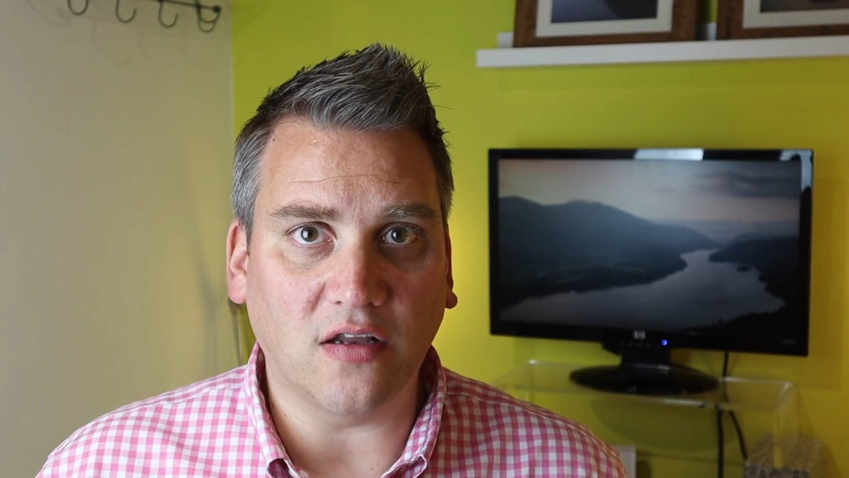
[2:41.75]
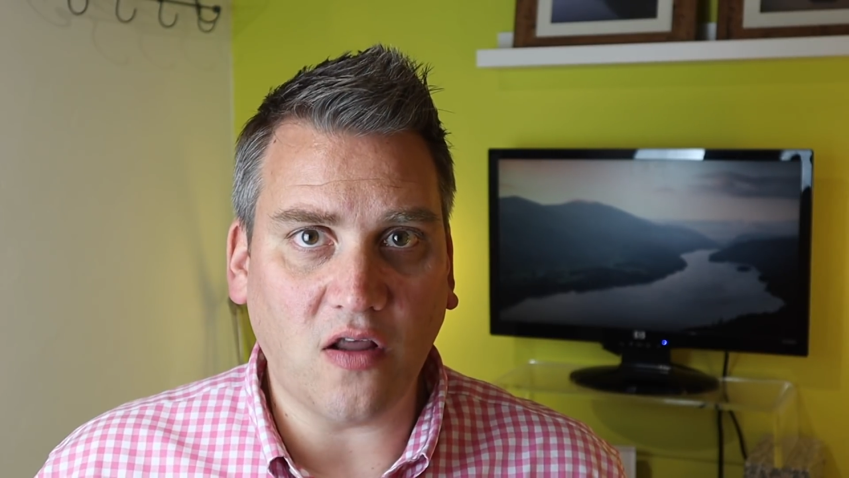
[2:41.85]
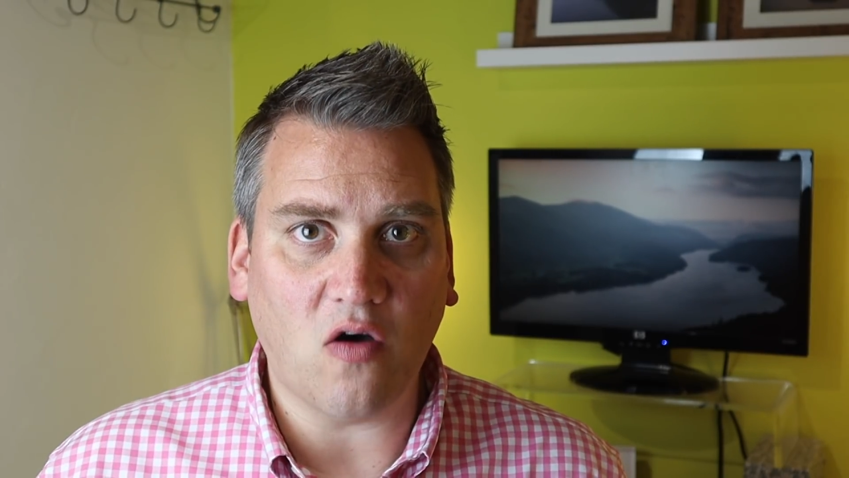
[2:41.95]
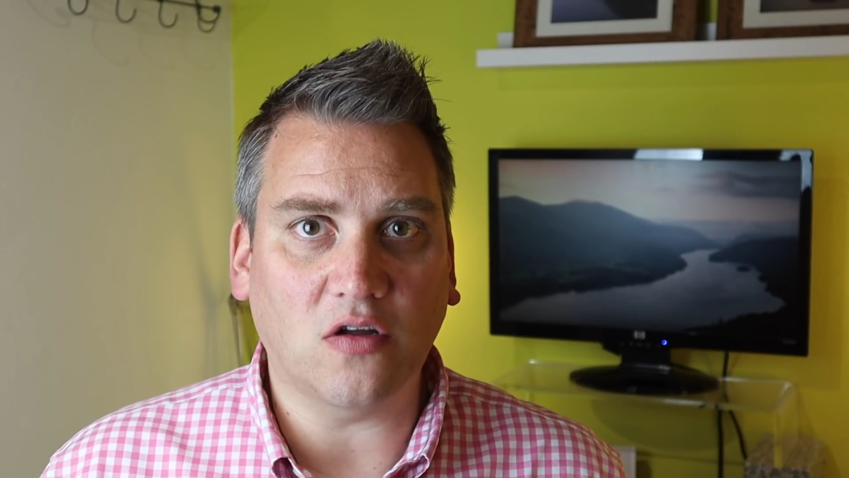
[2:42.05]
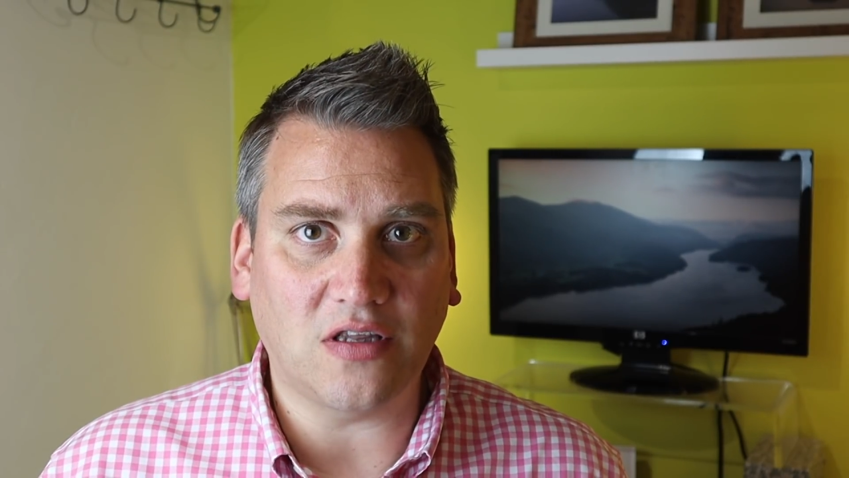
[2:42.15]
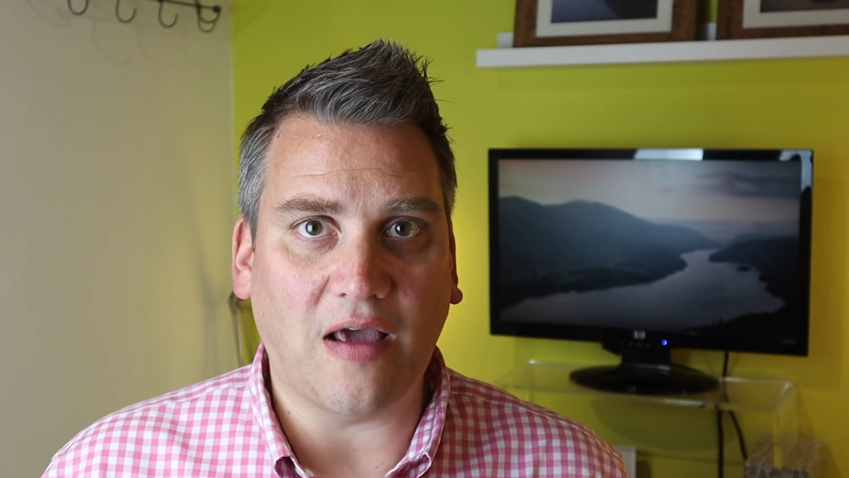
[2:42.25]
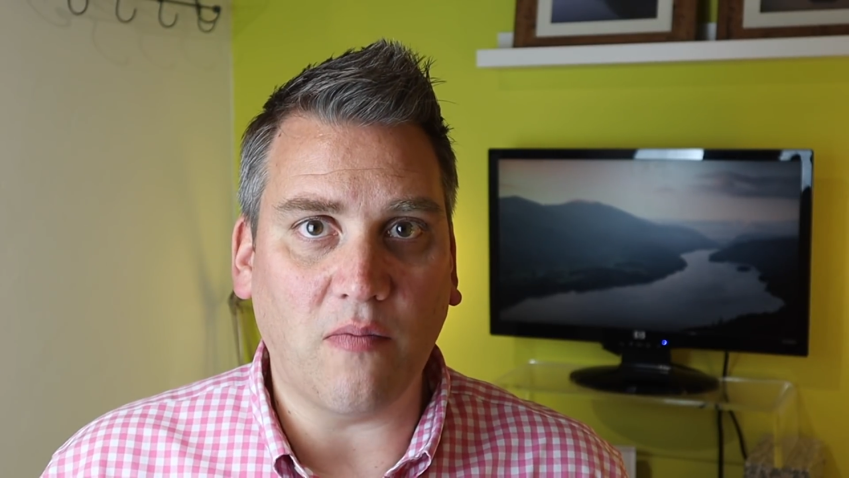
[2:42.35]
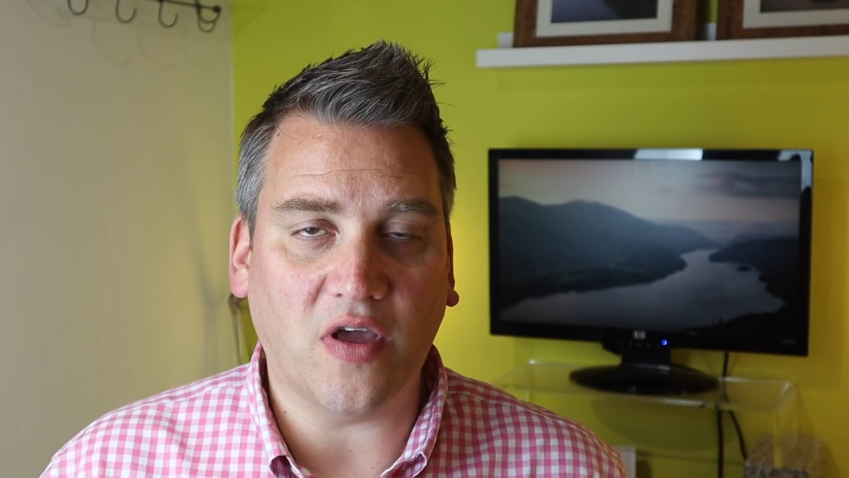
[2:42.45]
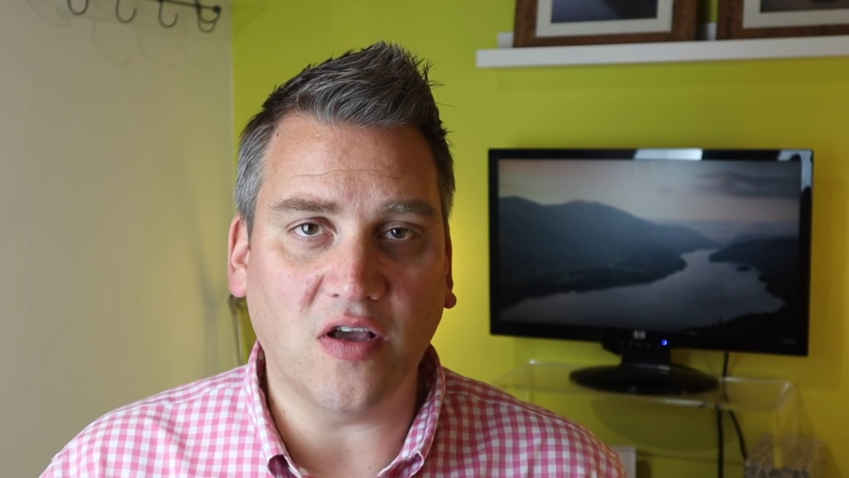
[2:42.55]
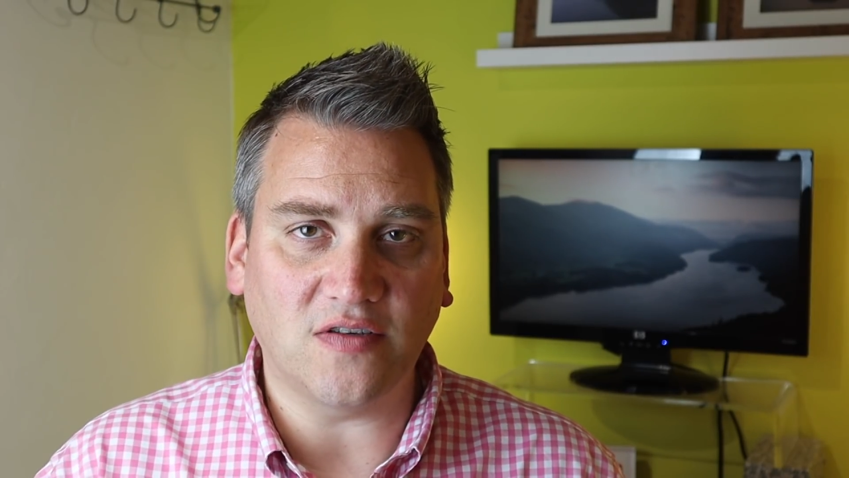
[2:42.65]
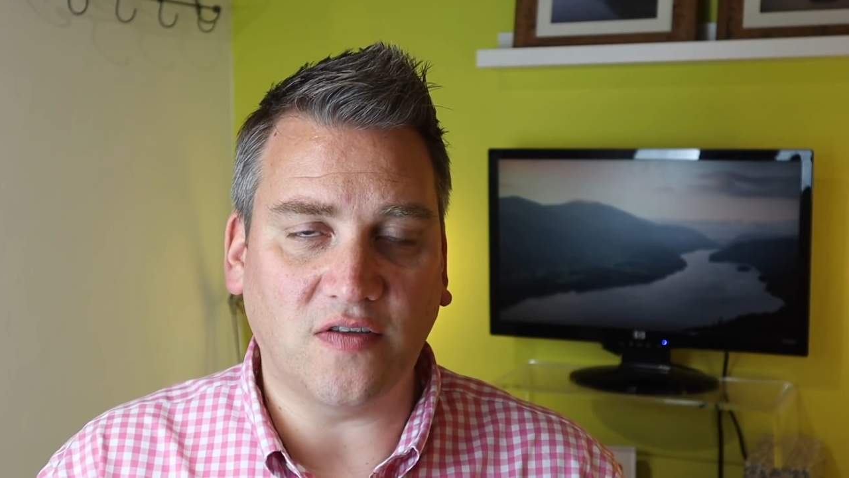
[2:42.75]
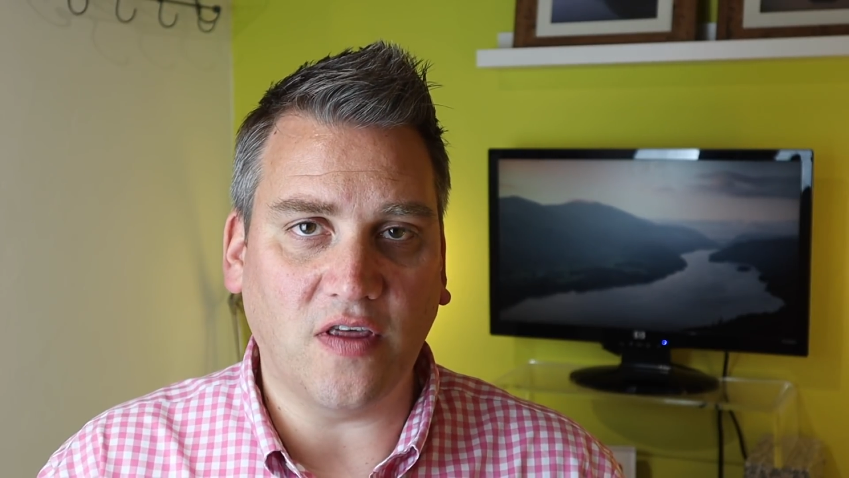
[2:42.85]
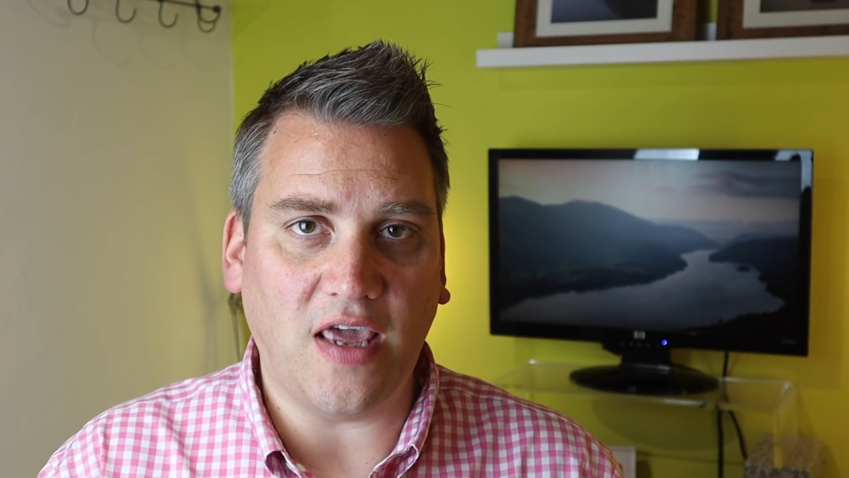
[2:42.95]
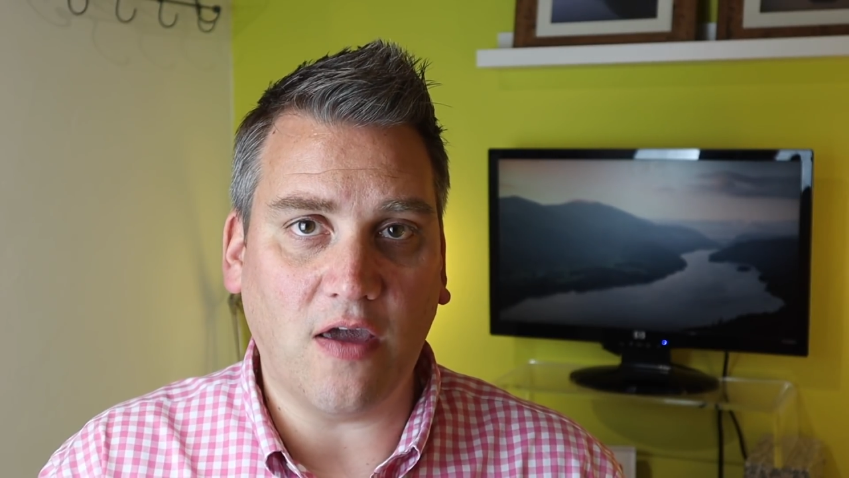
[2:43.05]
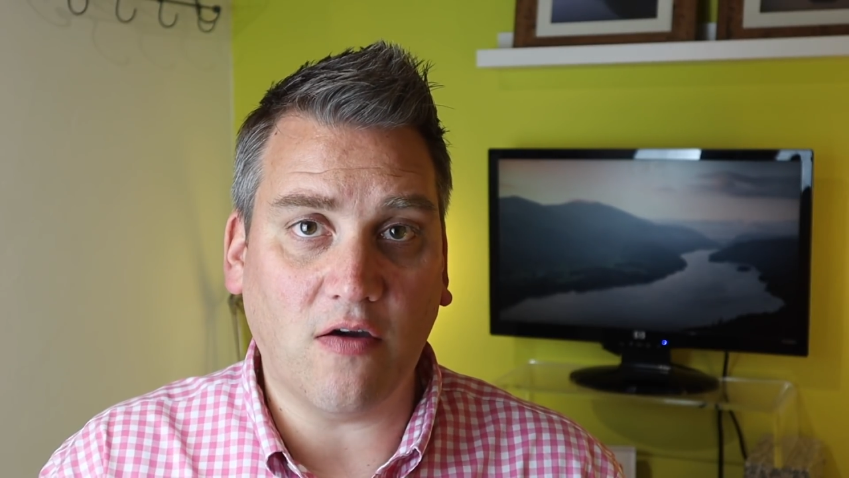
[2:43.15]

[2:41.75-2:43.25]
lockdown because of the